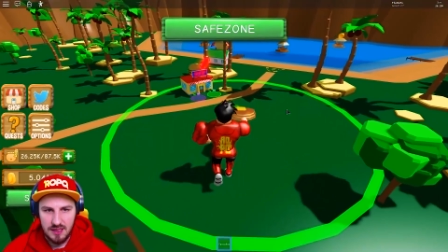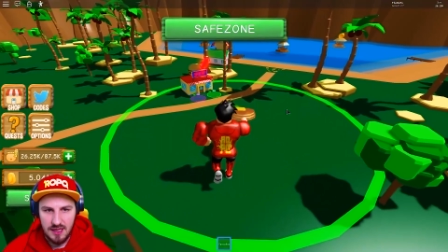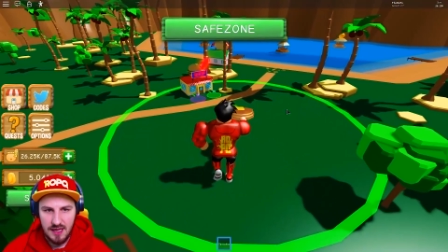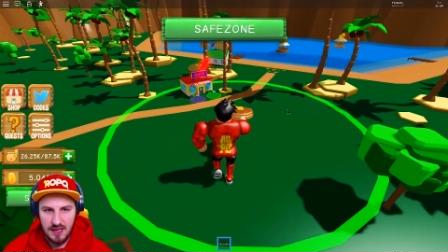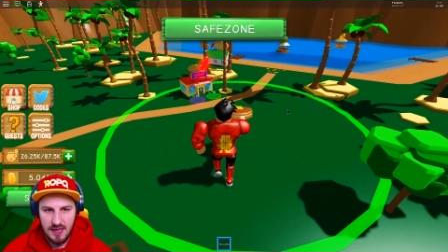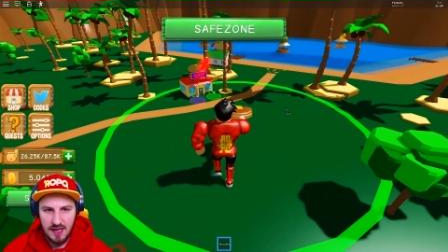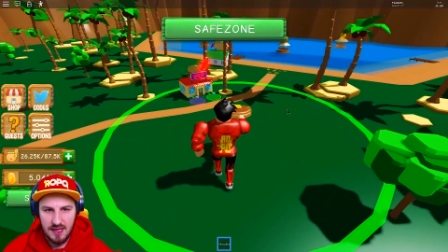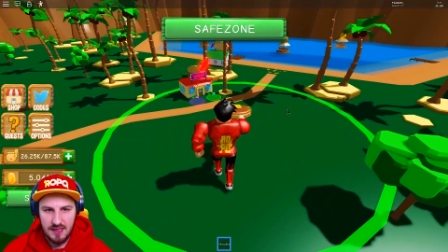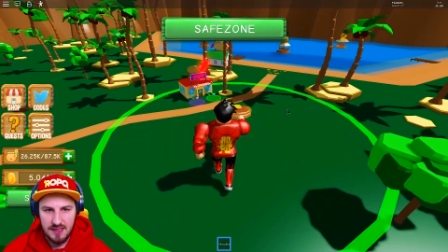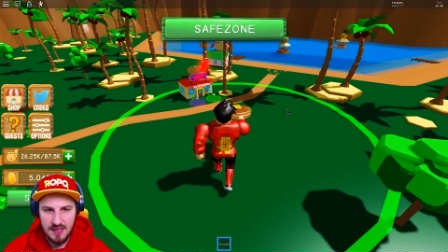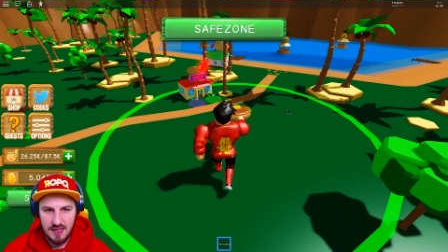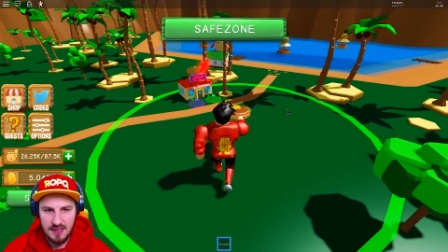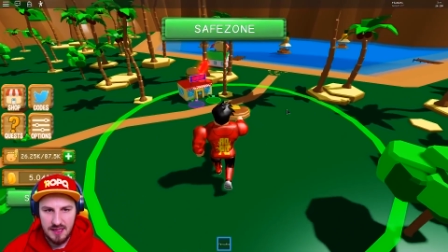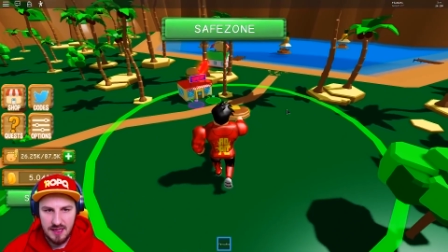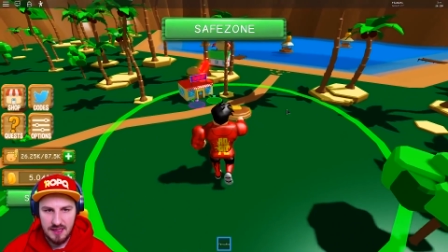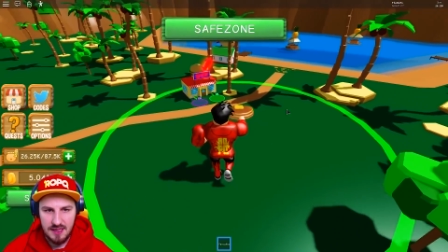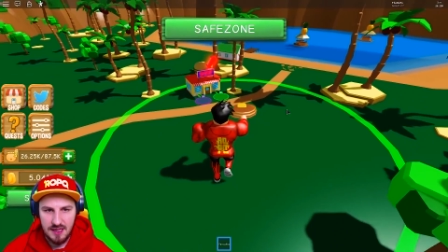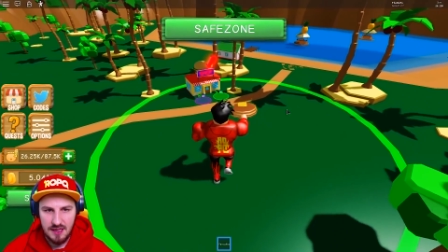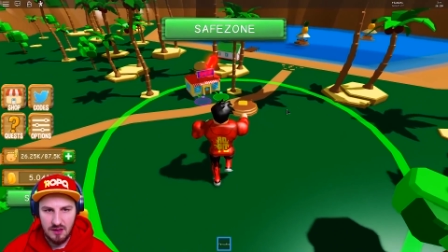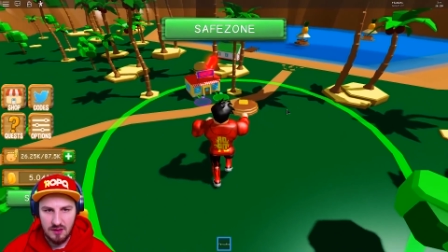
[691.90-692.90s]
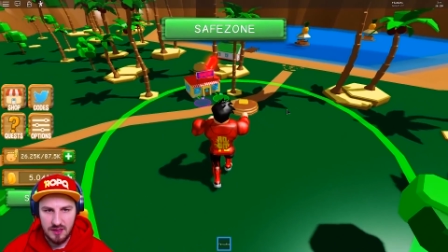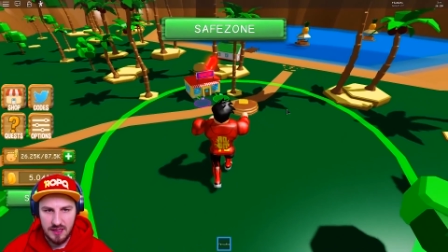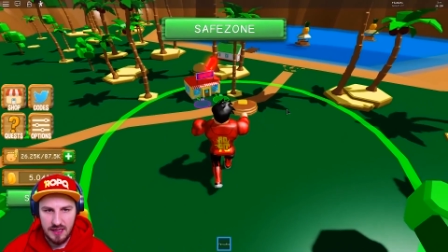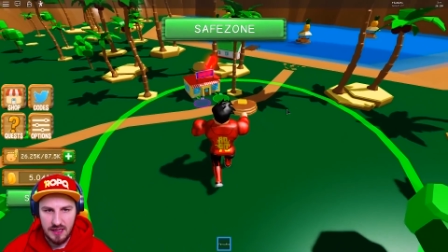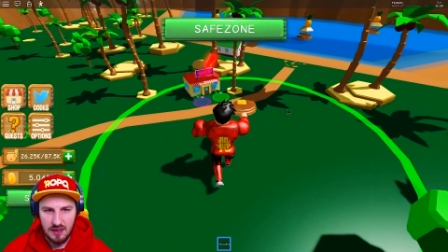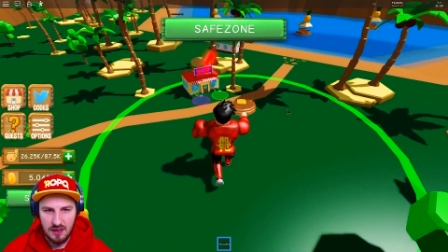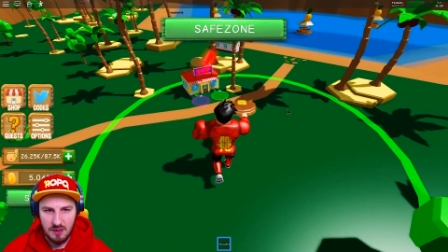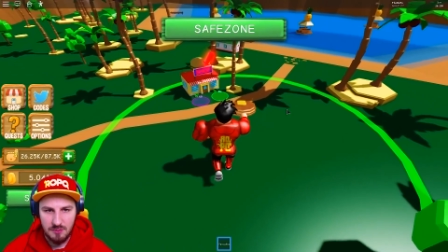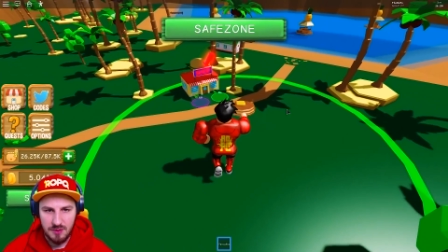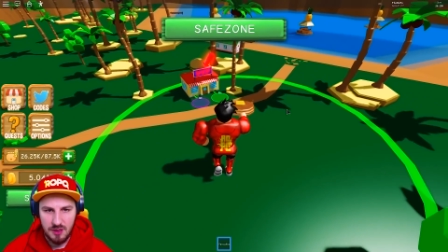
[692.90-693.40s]
Yeah, yeah, yeah, yeah.
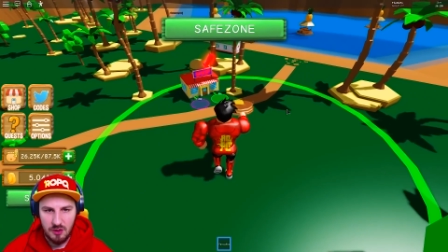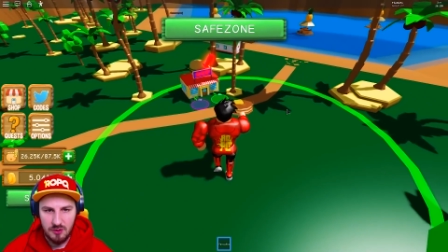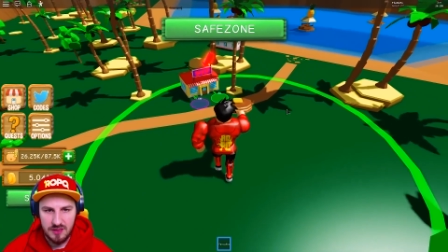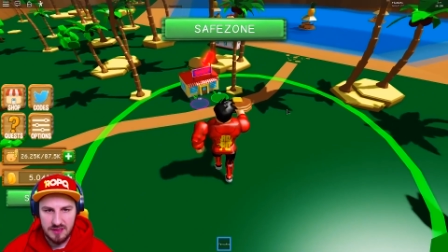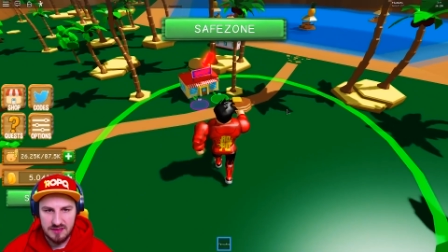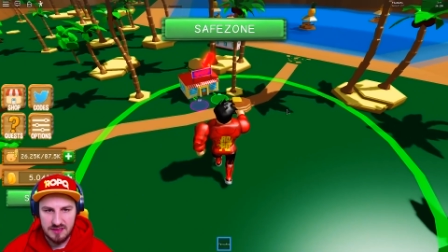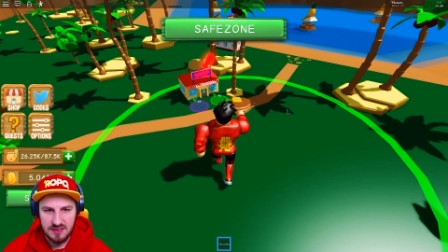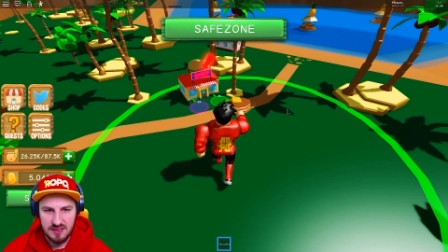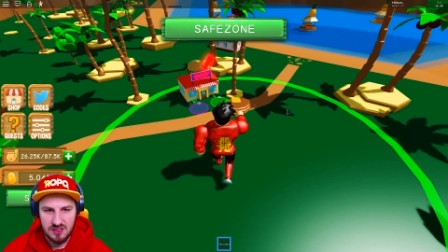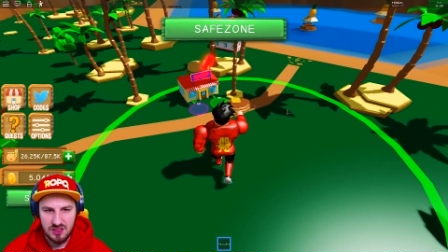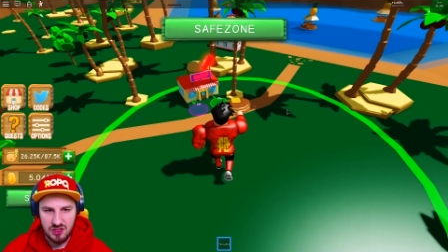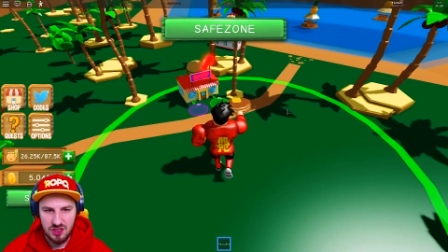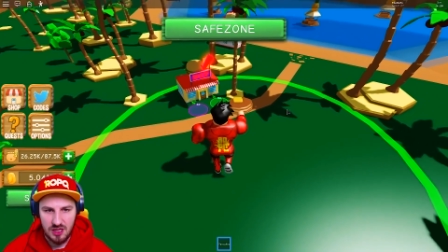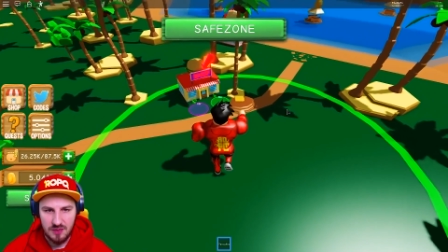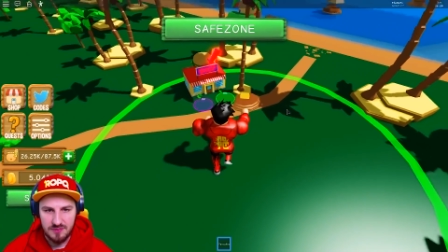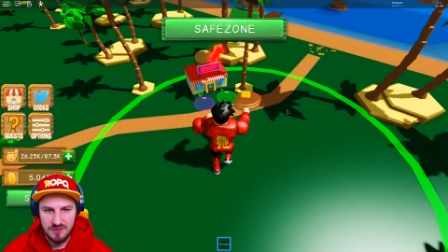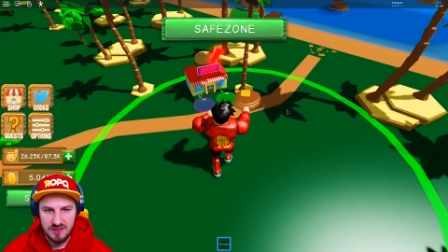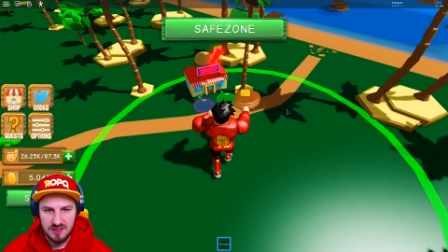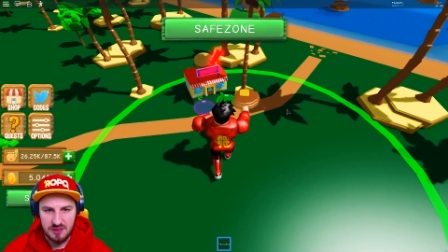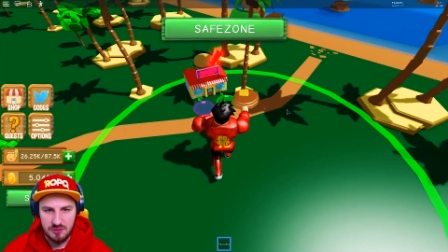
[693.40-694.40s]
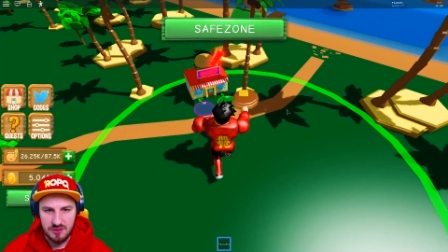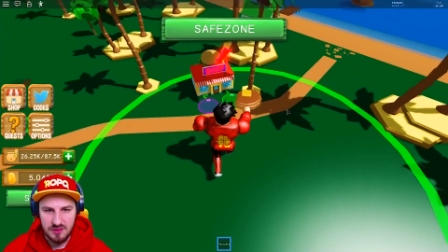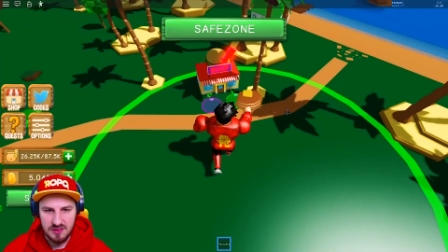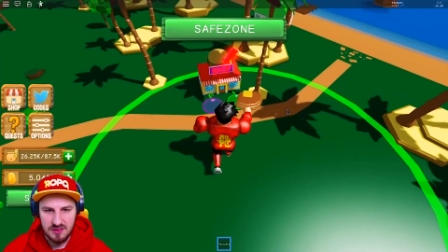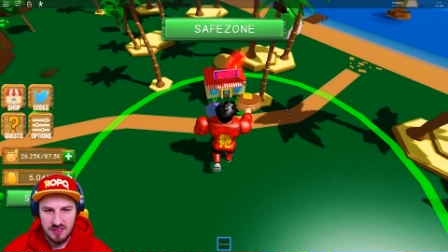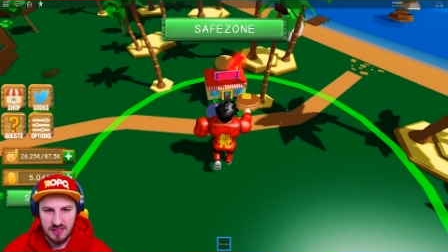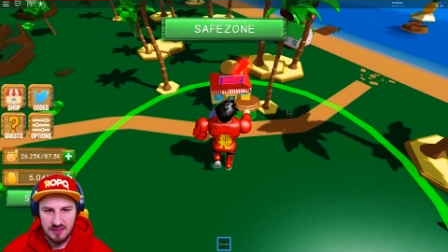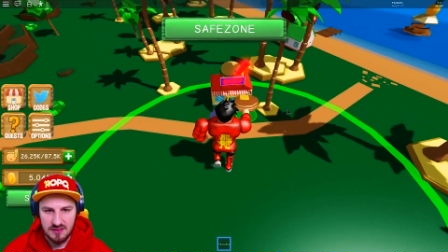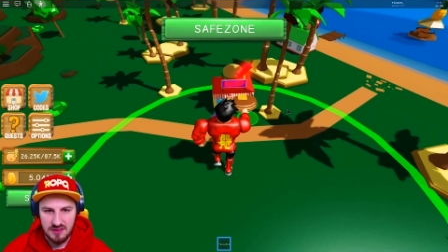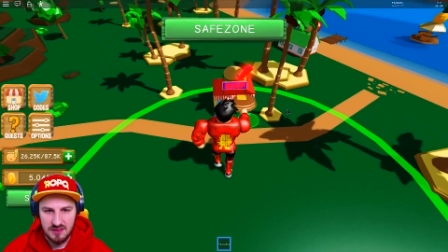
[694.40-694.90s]
Okay, I'm going into this shop to see what it
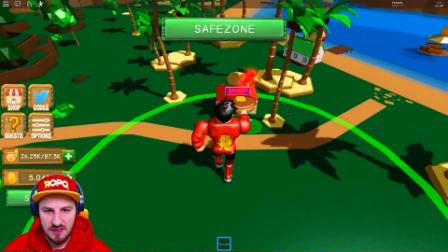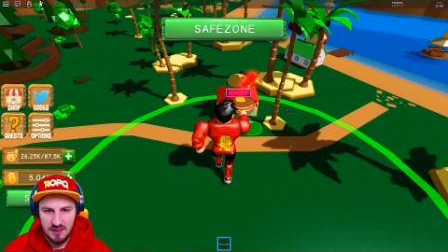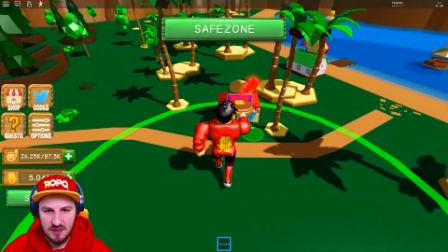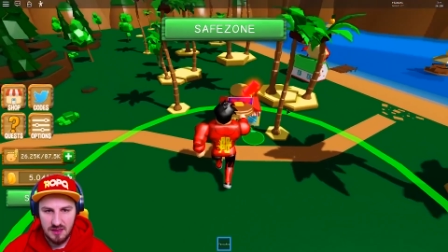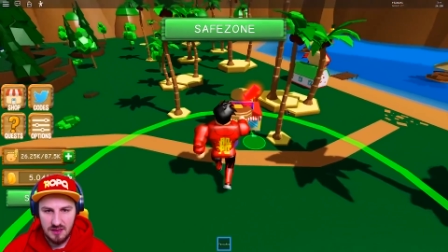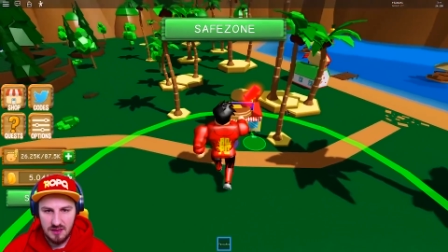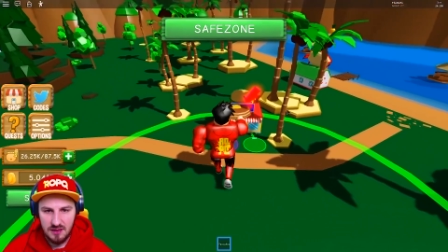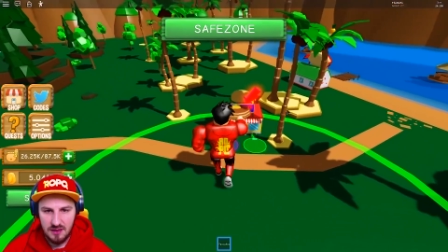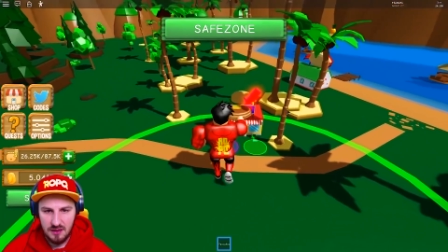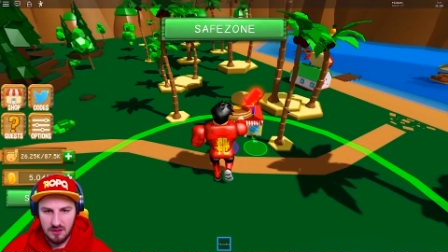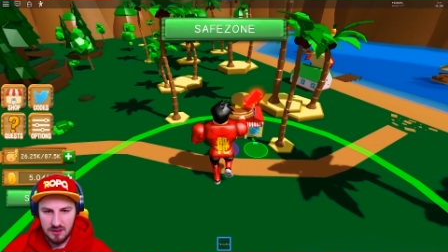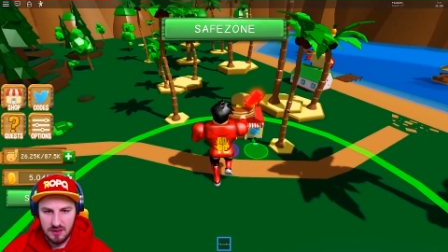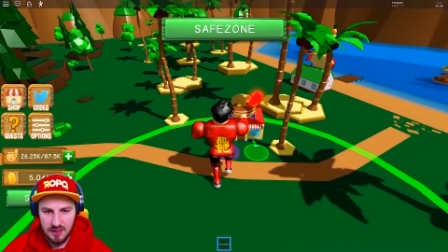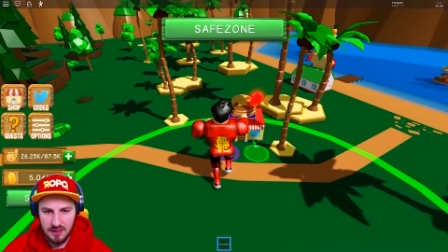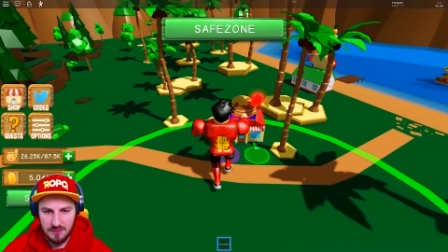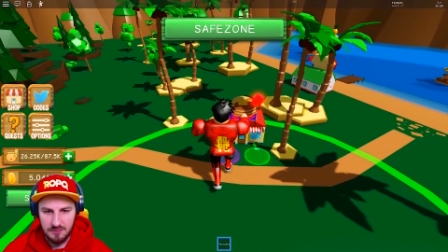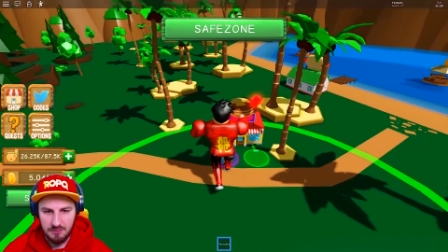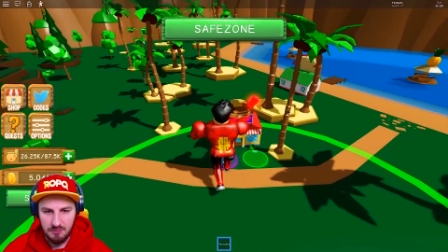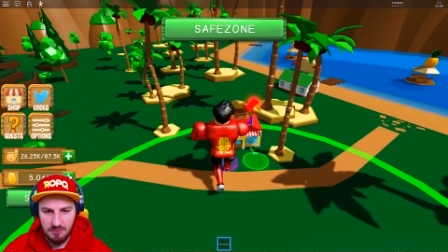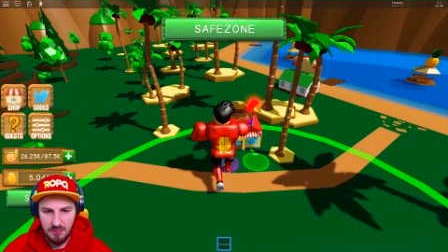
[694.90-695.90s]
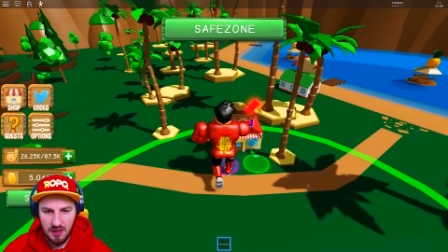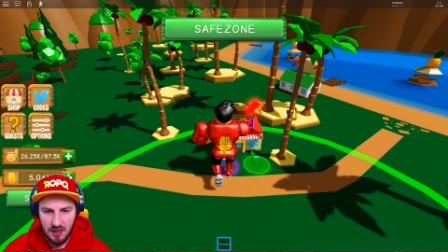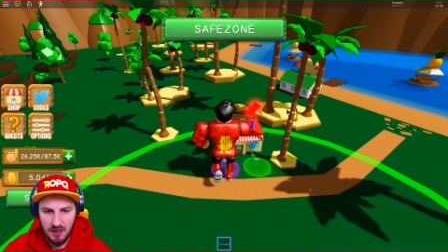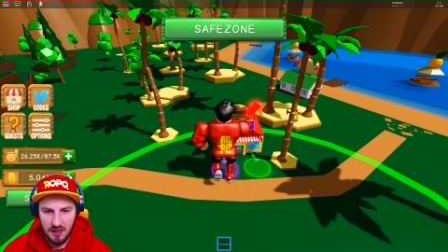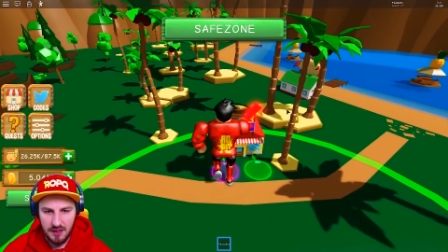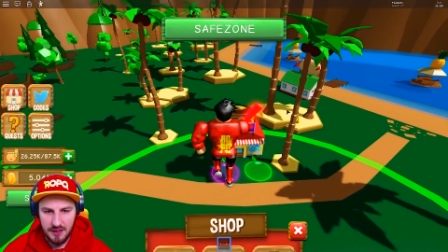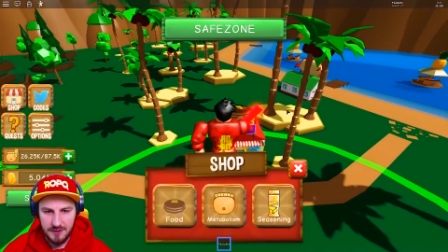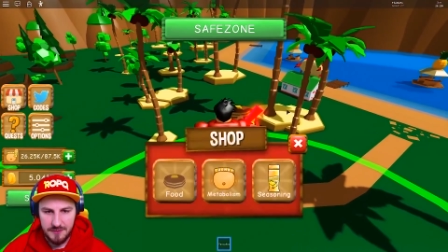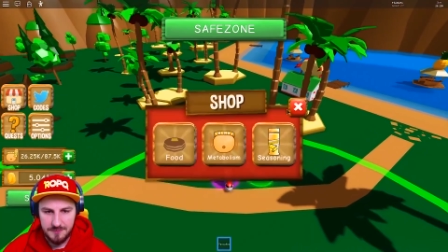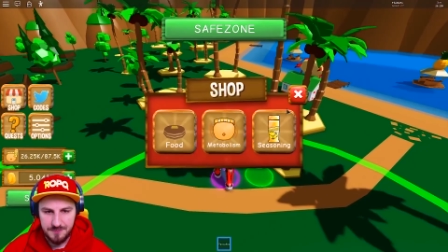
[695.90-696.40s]
says. Okay,
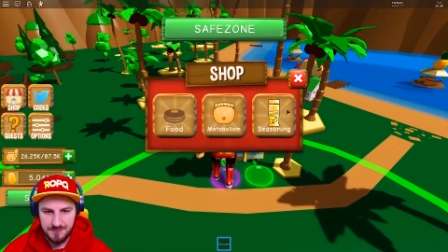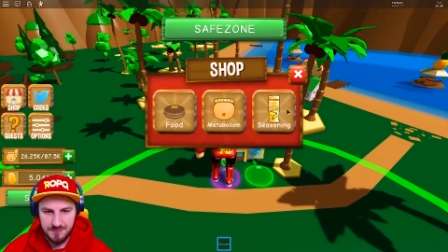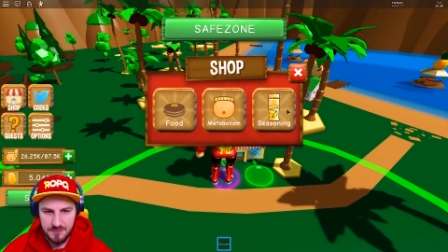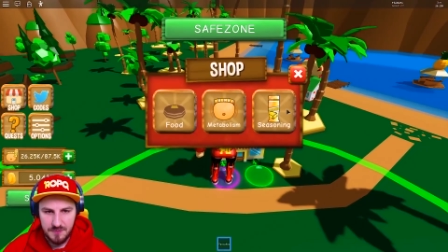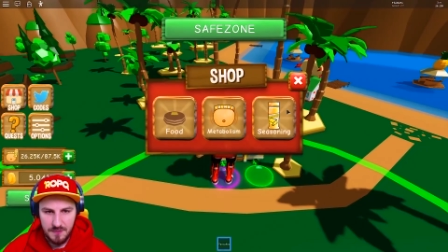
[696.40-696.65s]
buy.